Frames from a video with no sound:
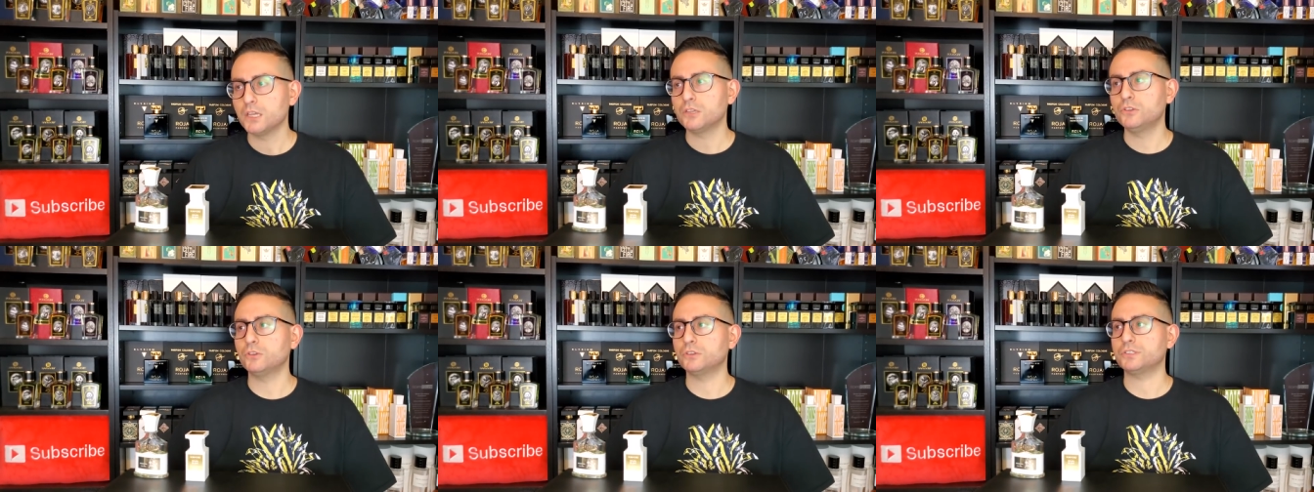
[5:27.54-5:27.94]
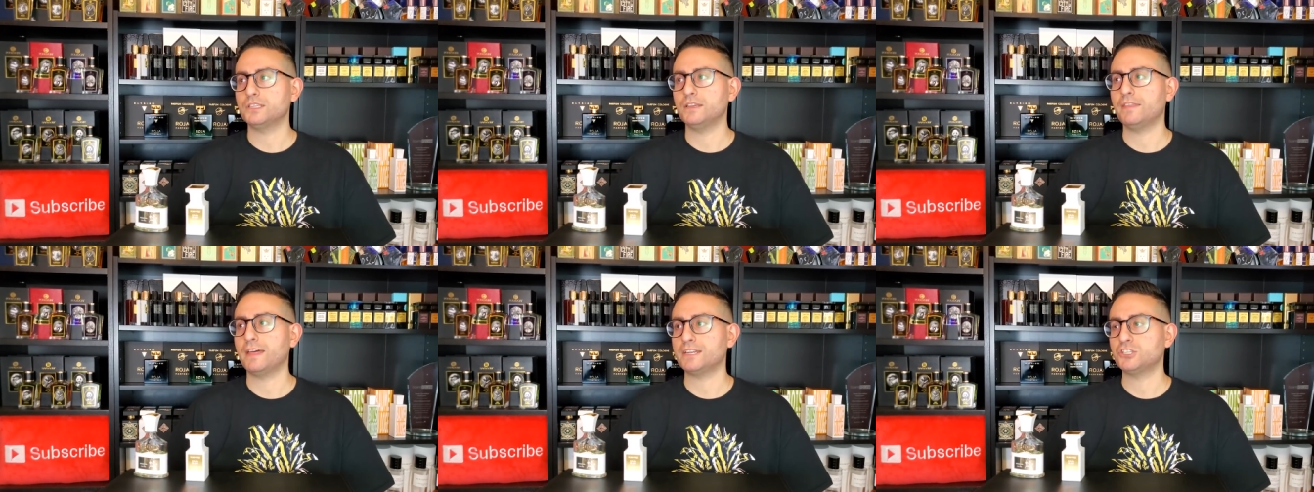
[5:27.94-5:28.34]
You'll
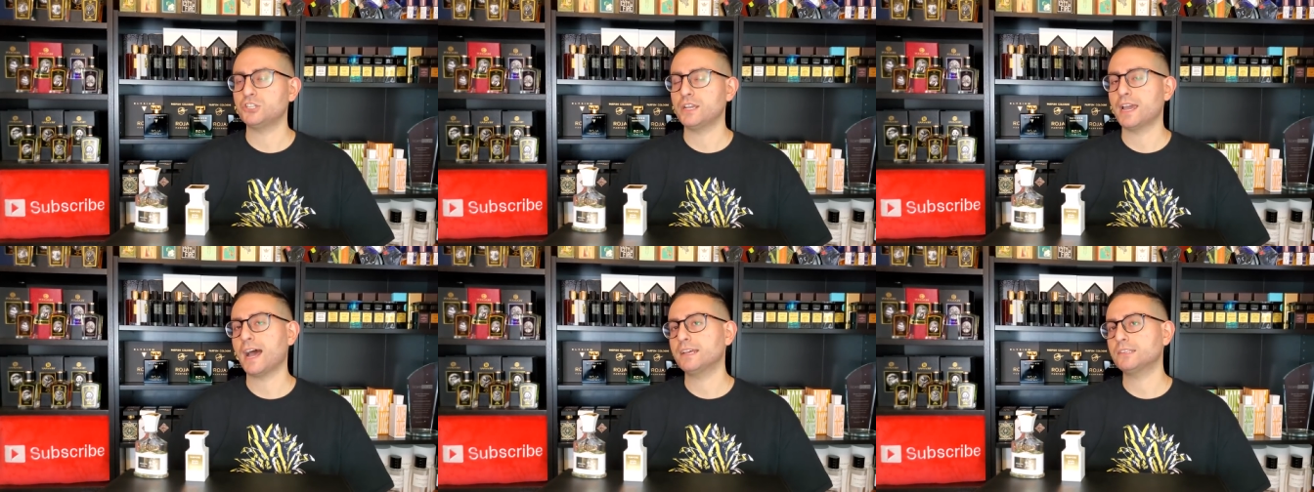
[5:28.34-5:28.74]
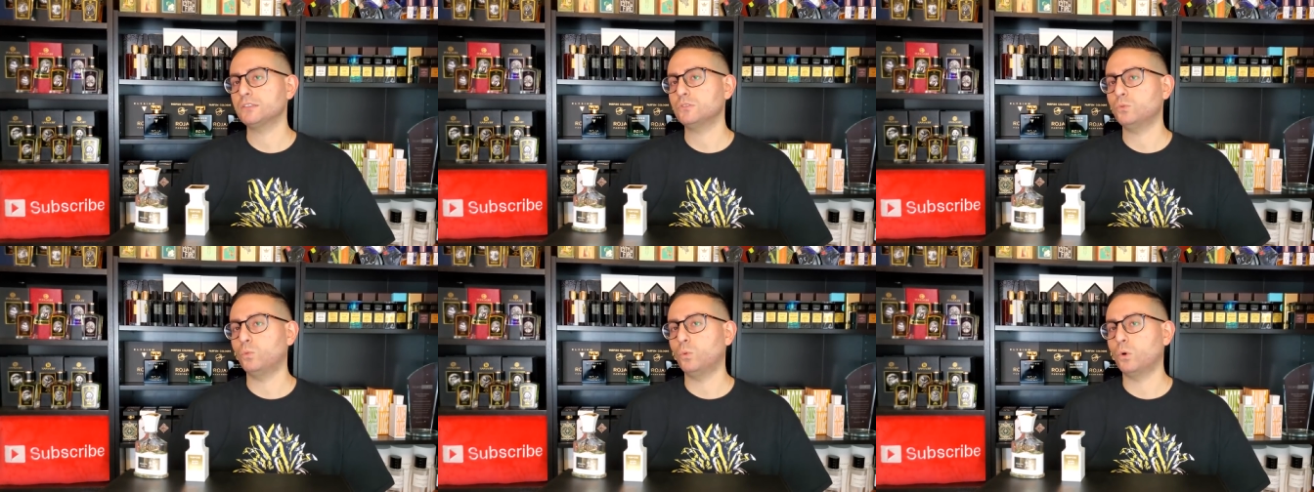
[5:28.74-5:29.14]
see that she
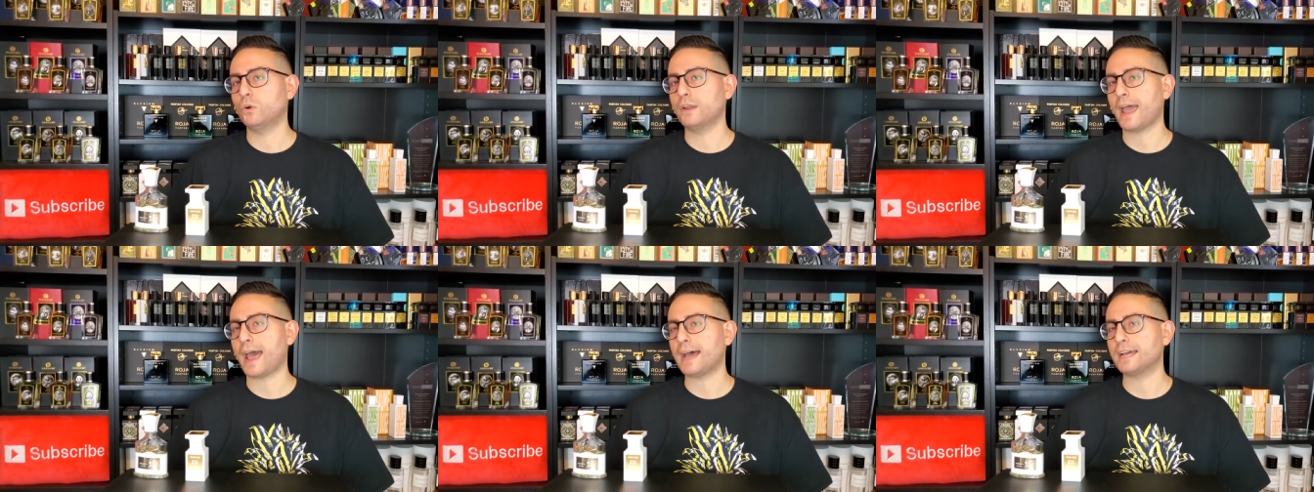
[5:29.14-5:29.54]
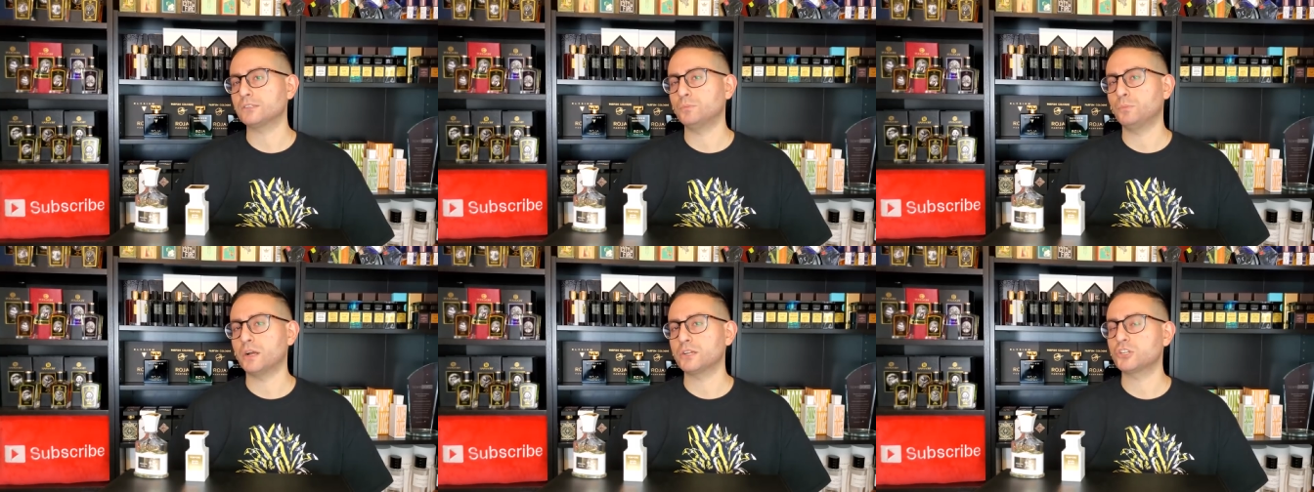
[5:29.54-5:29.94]
hasn't worn
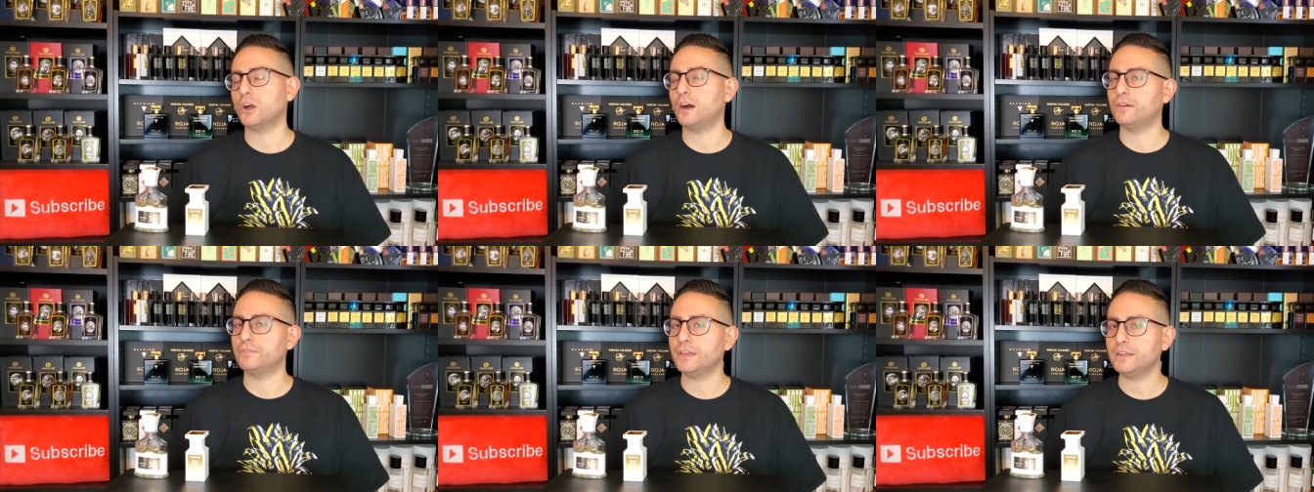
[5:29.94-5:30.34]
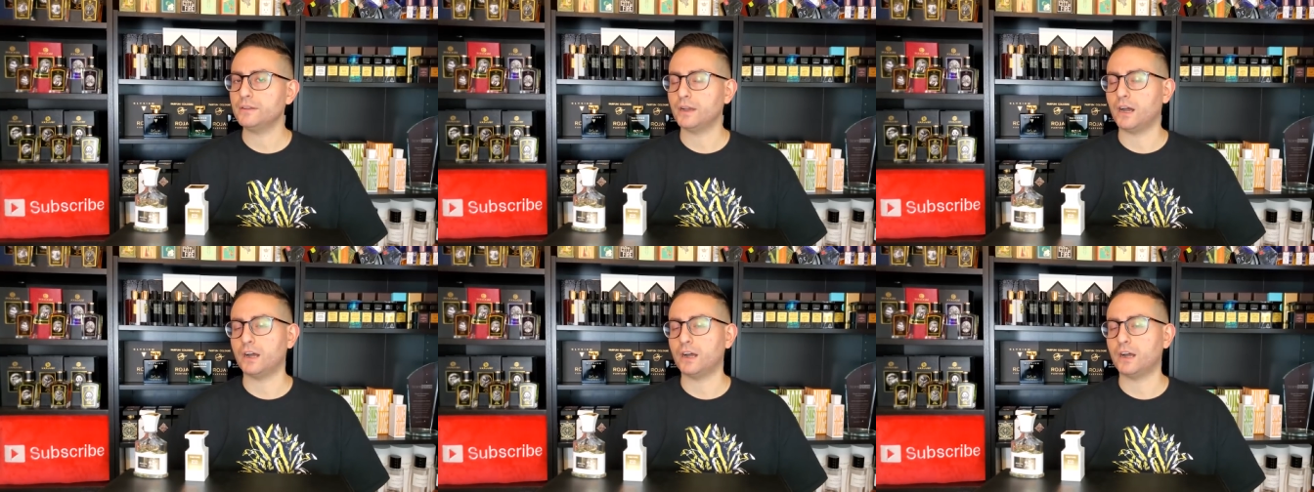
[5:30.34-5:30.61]
as much of it,